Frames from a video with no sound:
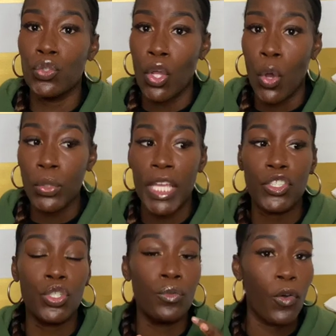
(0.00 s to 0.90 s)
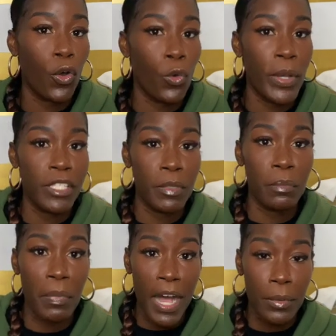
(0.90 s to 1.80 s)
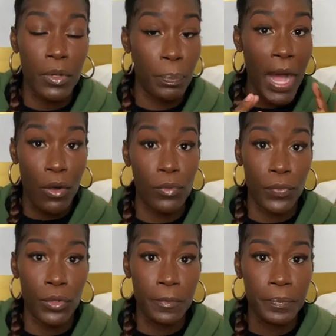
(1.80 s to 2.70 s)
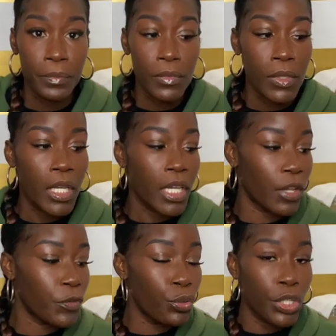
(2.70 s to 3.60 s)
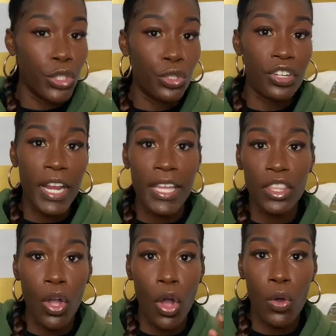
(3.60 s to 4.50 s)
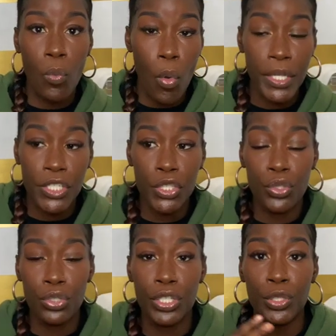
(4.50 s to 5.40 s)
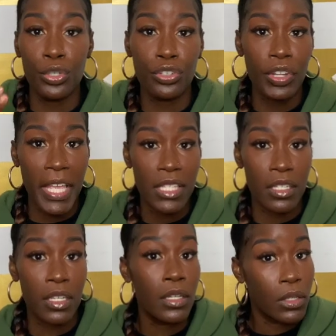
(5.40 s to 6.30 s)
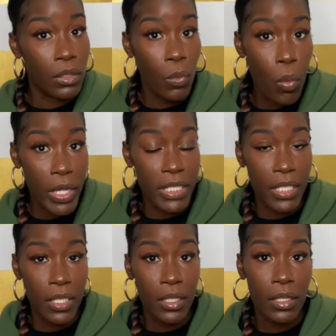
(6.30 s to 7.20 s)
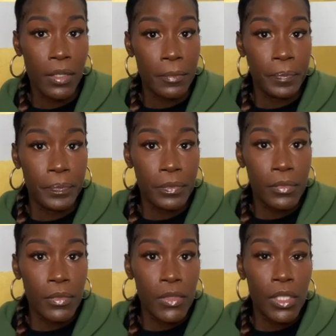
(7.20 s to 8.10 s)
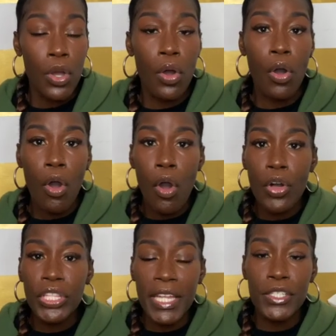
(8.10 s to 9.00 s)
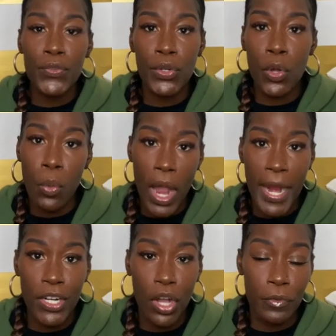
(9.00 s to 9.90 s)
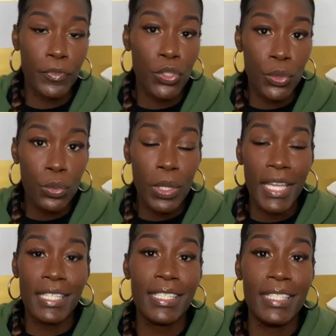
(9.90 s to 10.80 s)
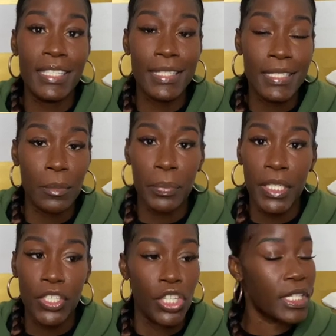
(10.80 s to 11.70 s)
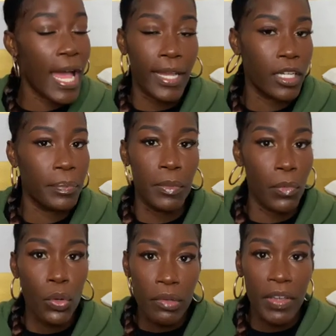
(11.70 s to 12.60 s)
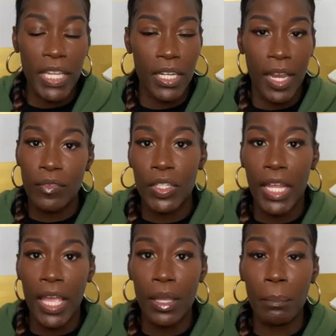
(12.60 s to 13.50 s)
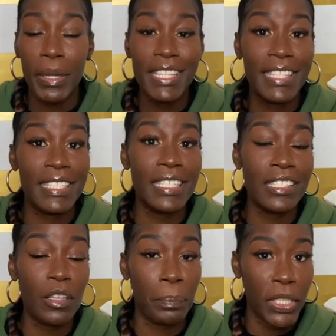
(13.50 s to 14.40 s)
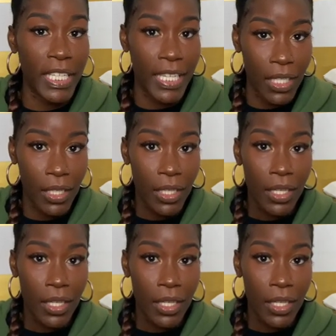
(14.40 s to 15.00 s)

know that you've always been po powerful. If you can create the unwanted, you can create the wanted. All that is required of you is discipline. You're not going to be motivated every day, but discipline